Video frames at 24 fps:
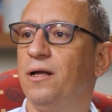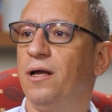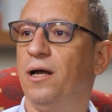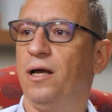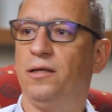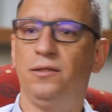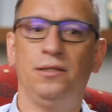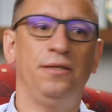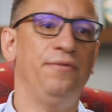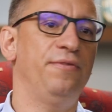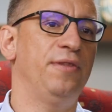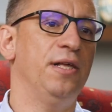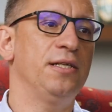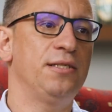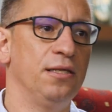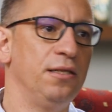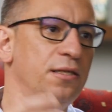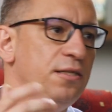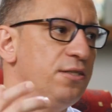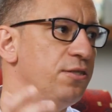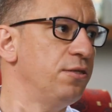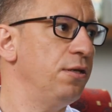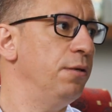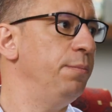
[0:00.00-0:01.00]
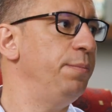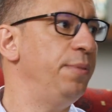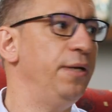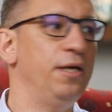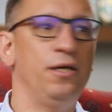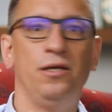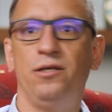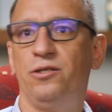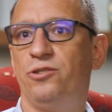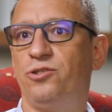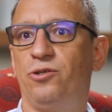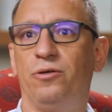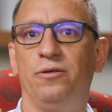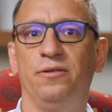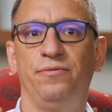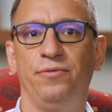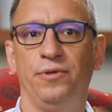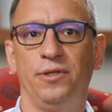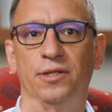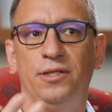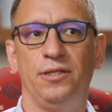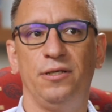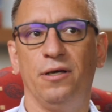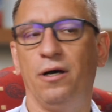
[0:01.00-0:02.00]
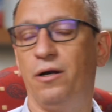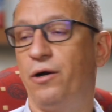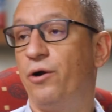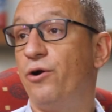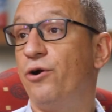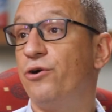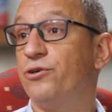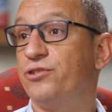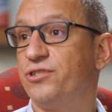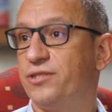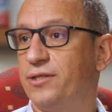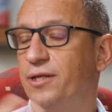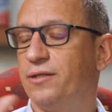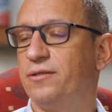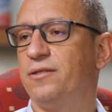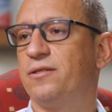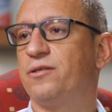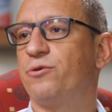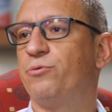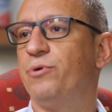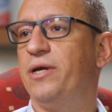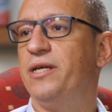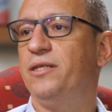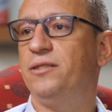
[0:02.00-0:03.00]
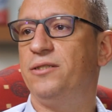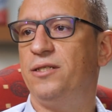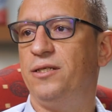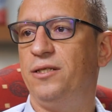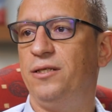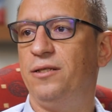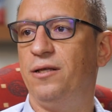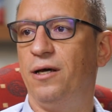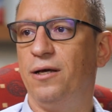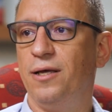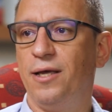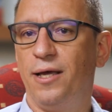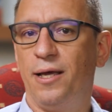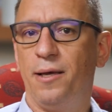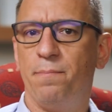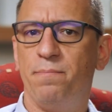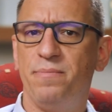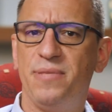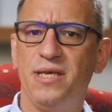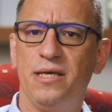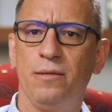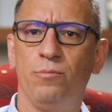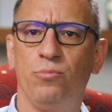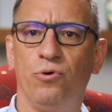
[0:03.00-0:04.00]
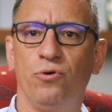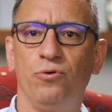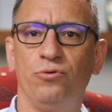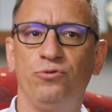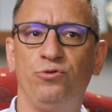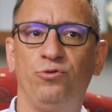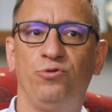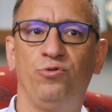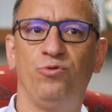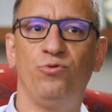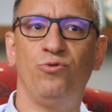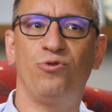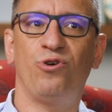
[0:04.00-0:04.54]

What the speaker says: and if there's any stoppage or if any alerts that is created, be able to